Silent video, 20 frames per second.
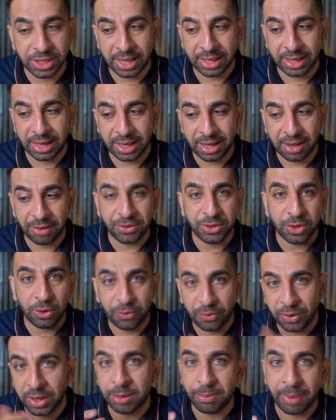and it gives you
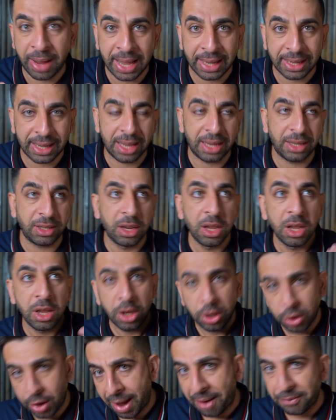feedback and
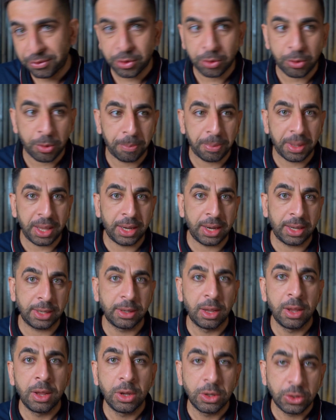you have to repeat
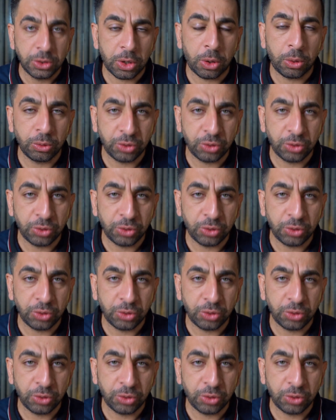it. So